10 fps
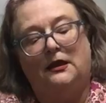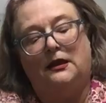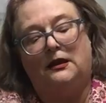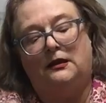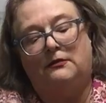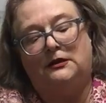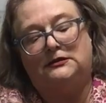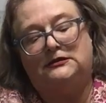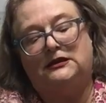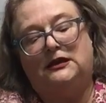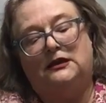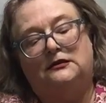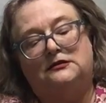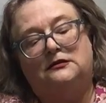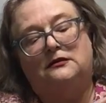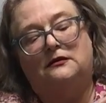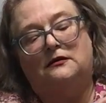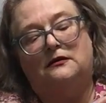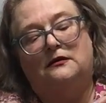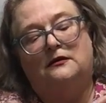And I'm going to stick it
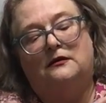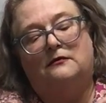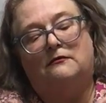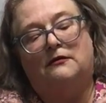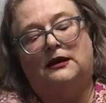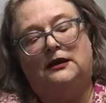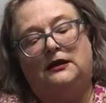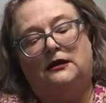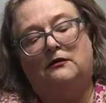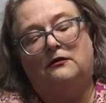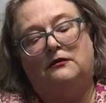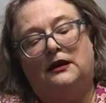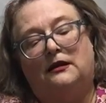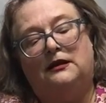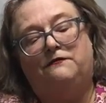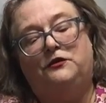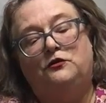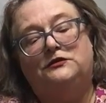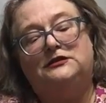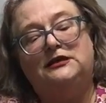right here. Now, if
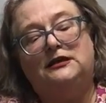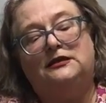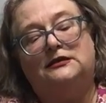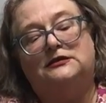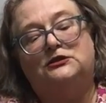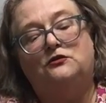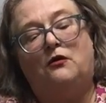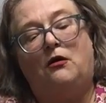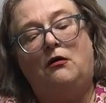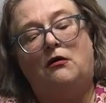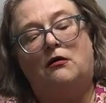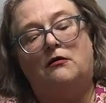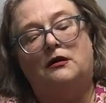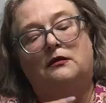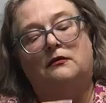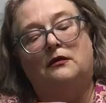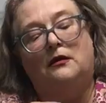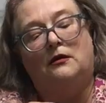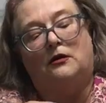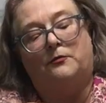you stick this too hard
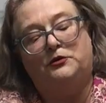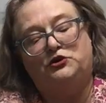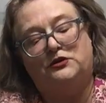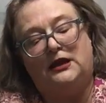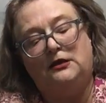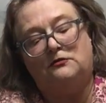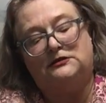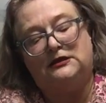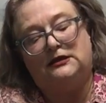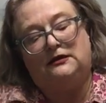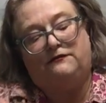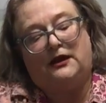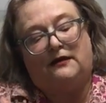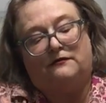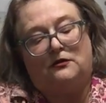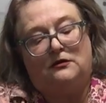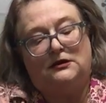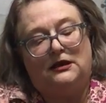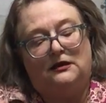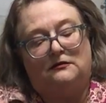or put your nails in it, if you have long
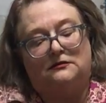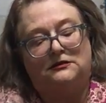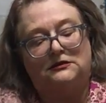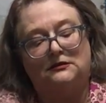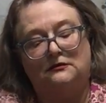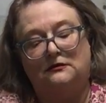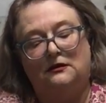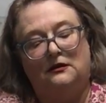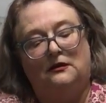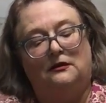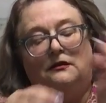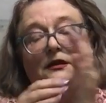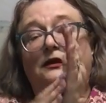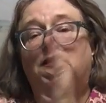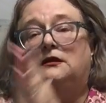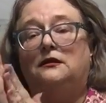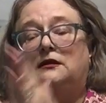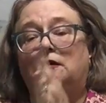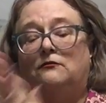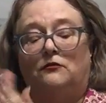nails, then
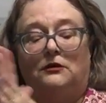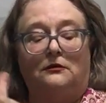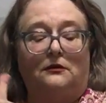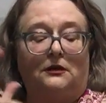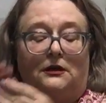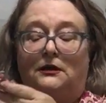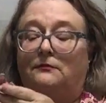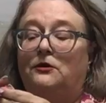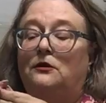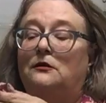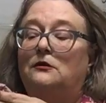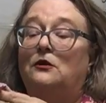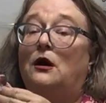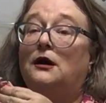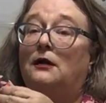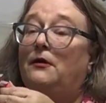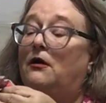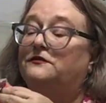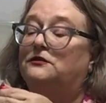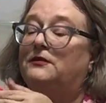it will not come
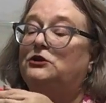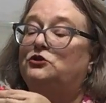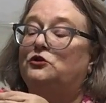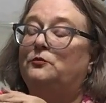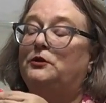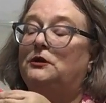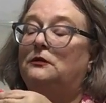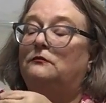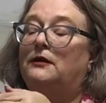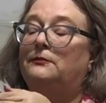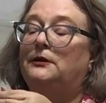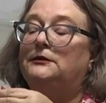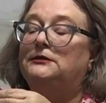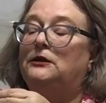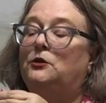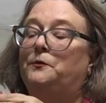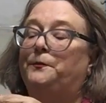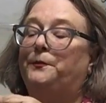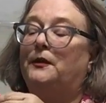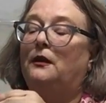off. So make sure you're putting it in the right place, kiddo.
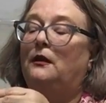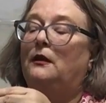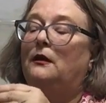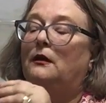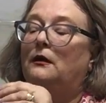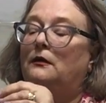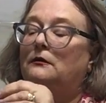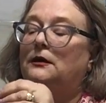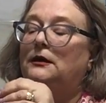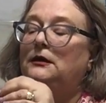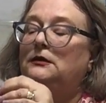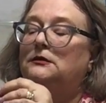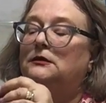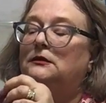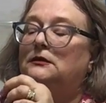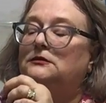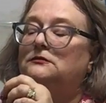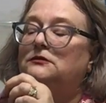All right, and this